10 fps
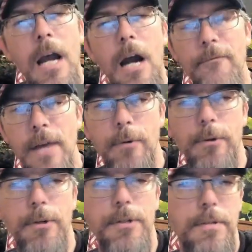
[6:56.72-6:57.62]
our
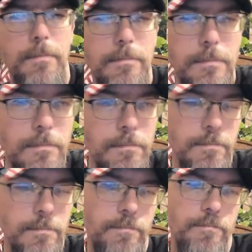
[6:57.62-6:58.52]
founders
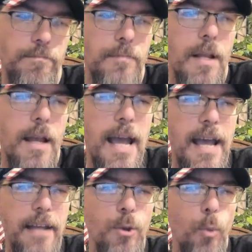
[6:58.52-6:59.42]
had